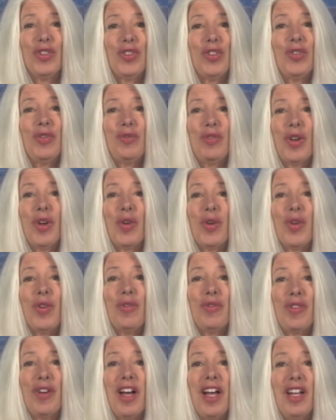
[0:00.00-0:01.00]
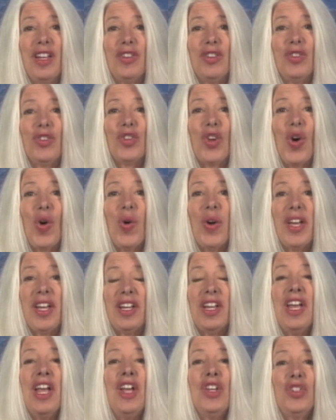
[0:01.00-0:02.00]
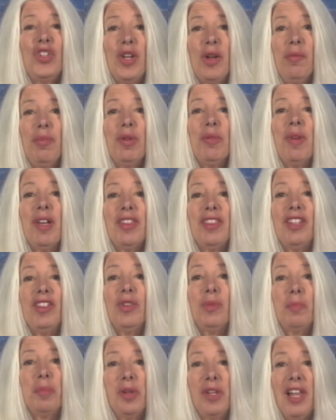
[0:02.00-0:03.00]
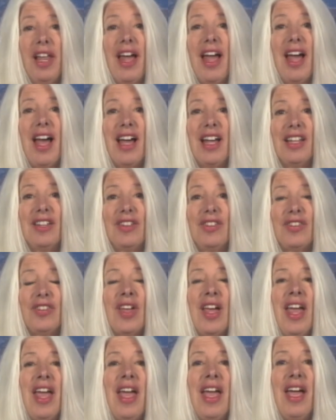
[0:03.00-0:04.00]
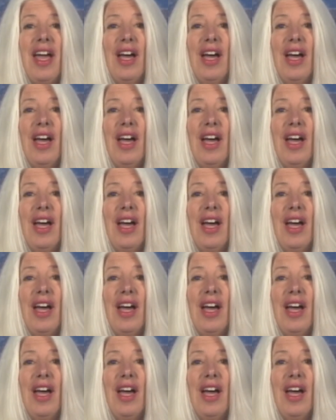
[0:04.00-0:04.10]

federal funds going to implement these plans. And